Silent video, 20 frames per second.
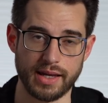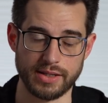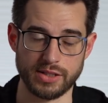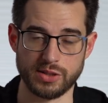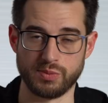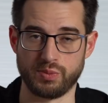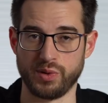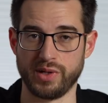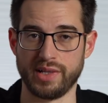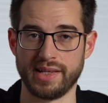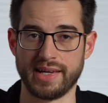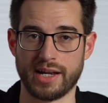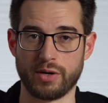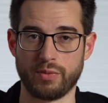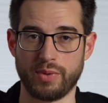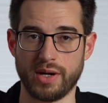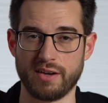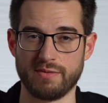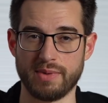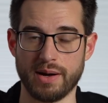He's breathing
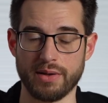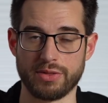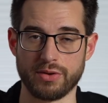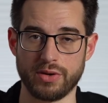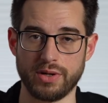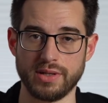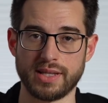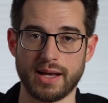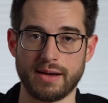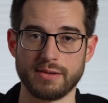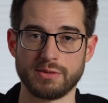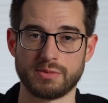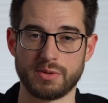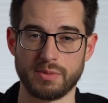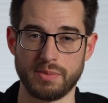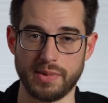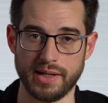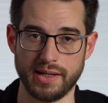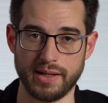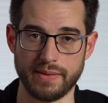at a rate of about 30 times
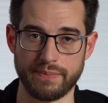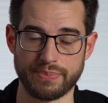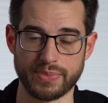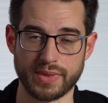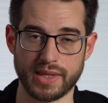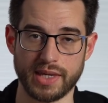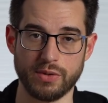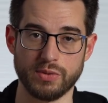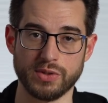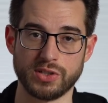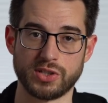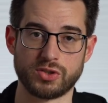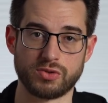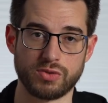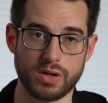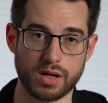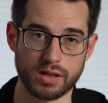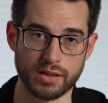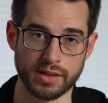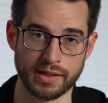per minute. He was
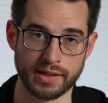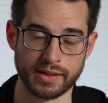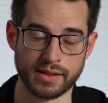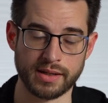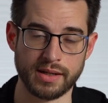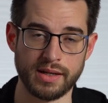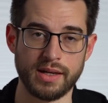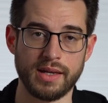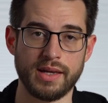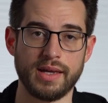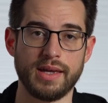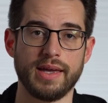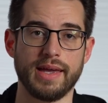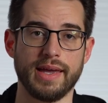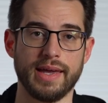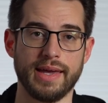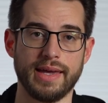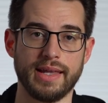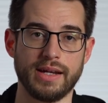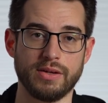struggling,
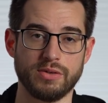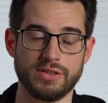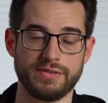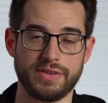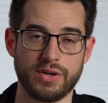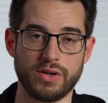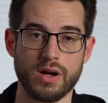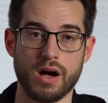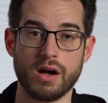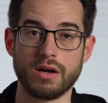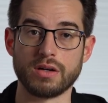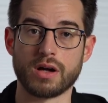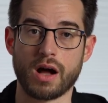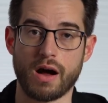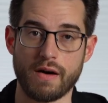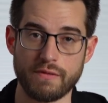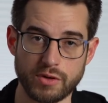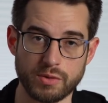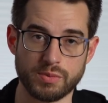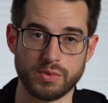and it was very
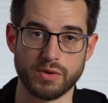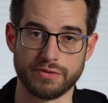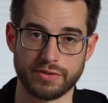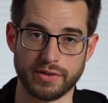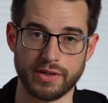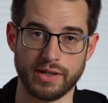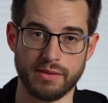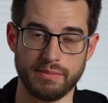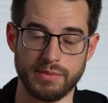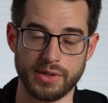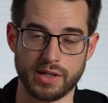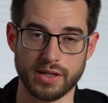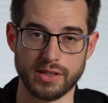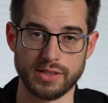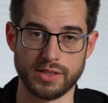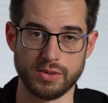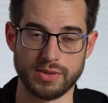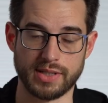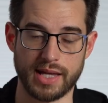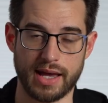uncomfortable for him
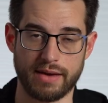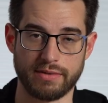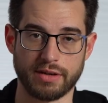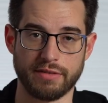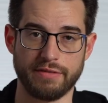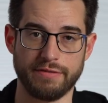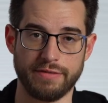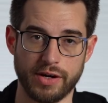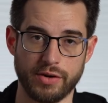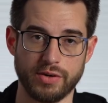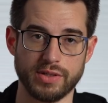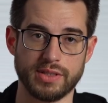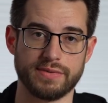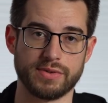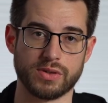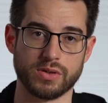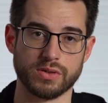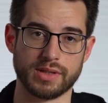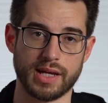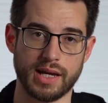because he was having a very
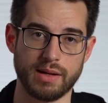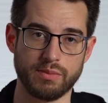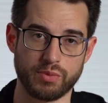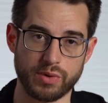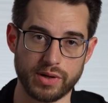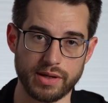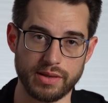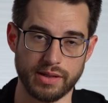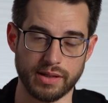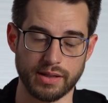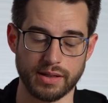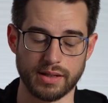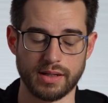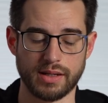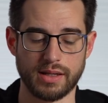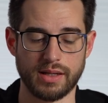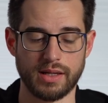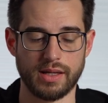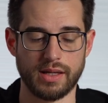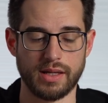difficult time breathing.